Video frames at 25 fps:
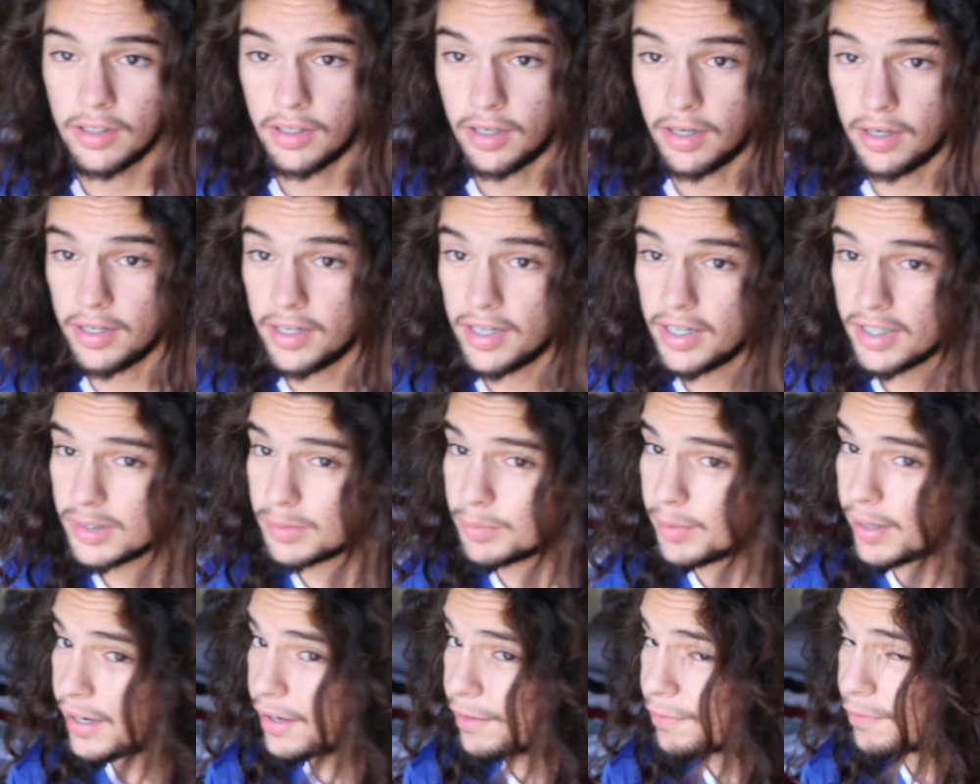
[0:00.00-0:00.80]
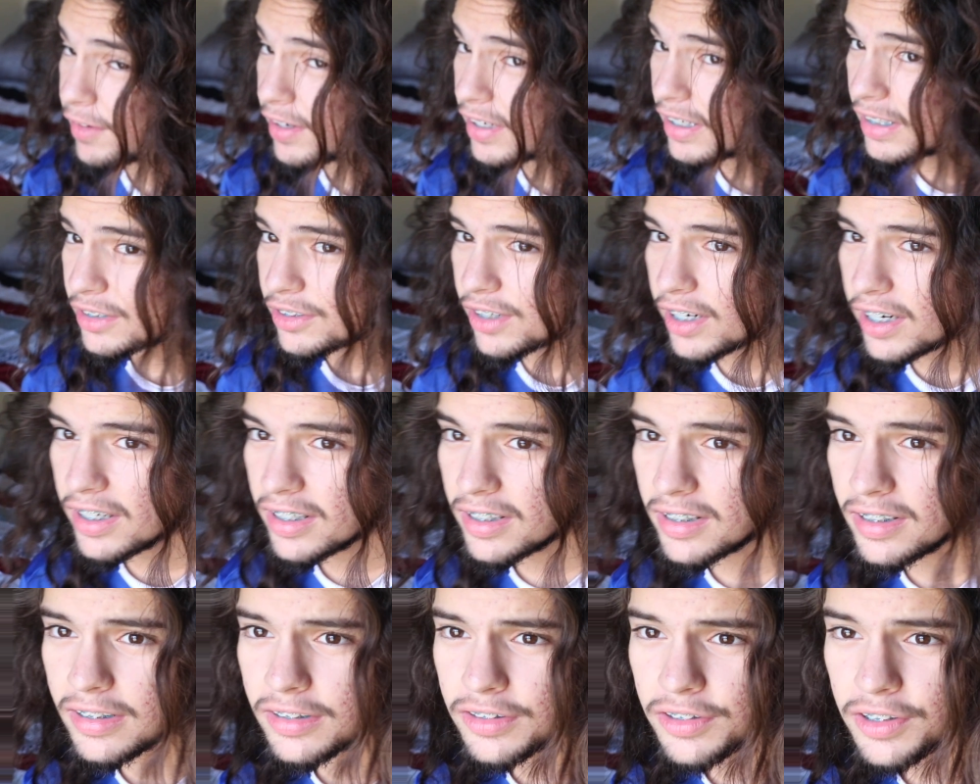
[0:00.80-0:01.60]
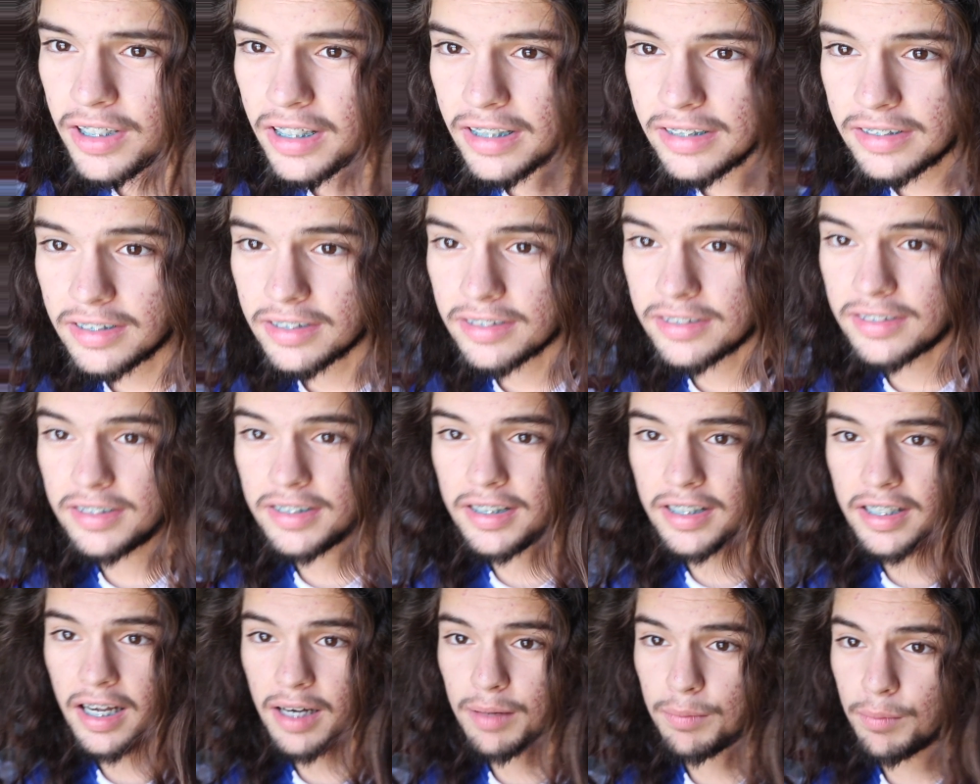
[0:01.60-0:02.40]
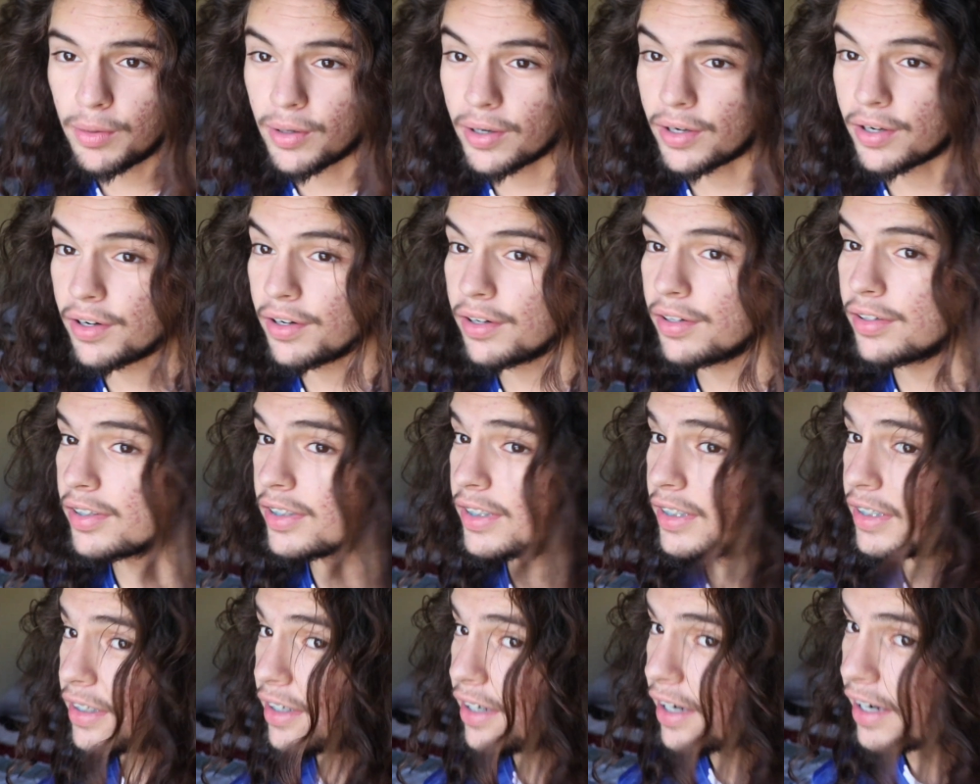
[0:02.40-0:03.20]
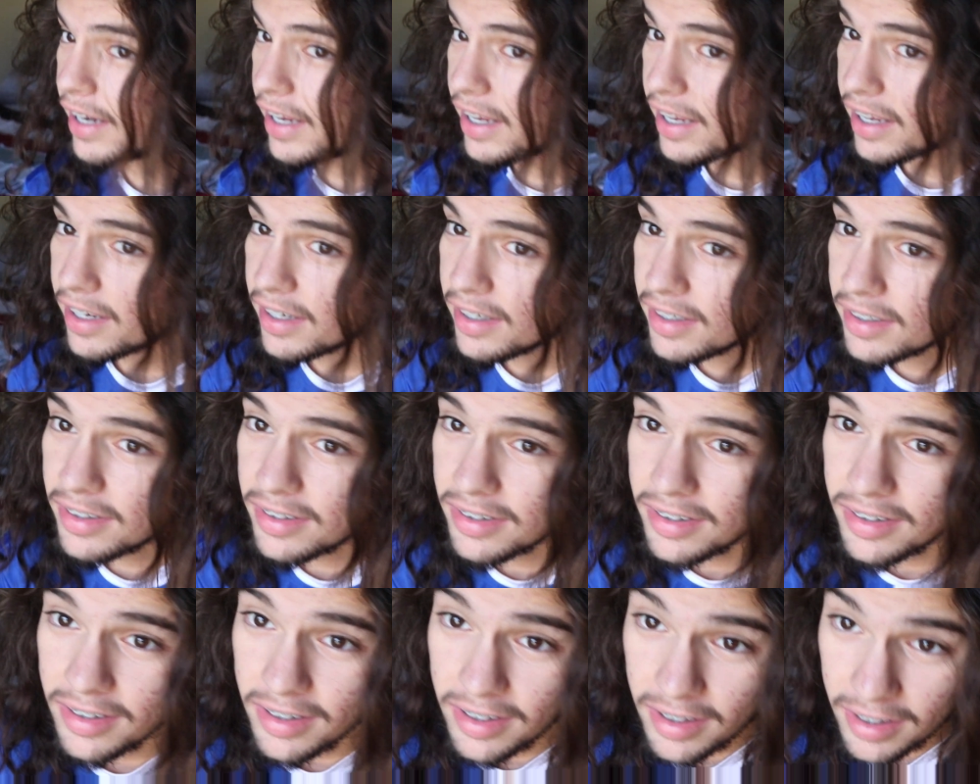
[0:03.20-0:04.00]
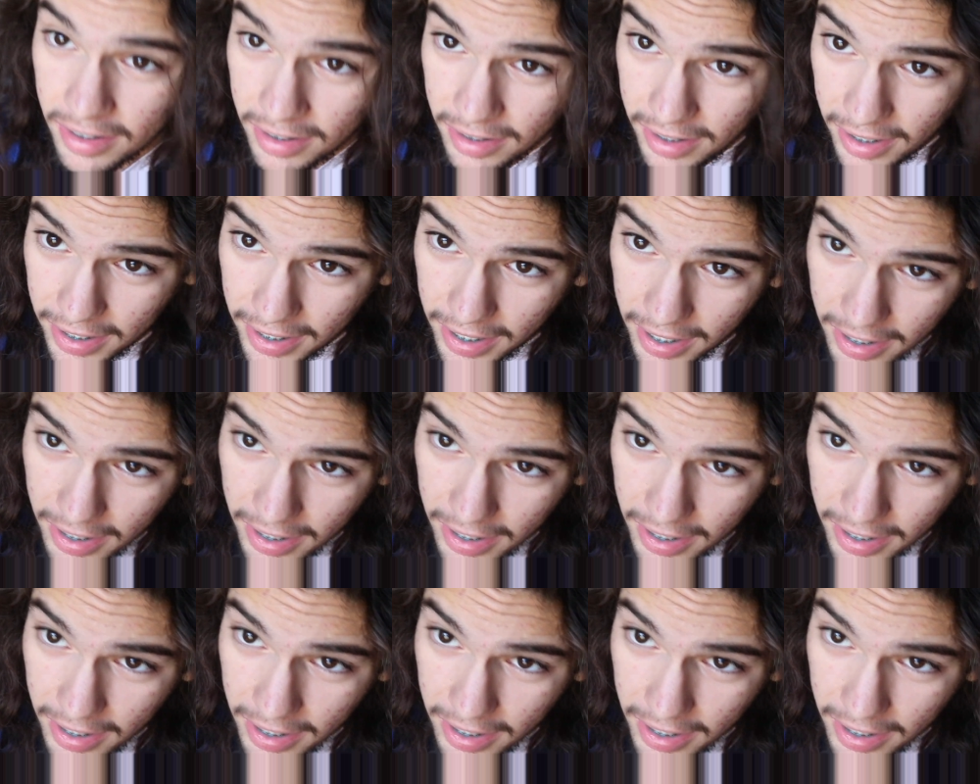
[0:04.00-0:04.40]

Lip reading: Alright guys, my hair finally dried, and as you guys can see, it got more curlier, and it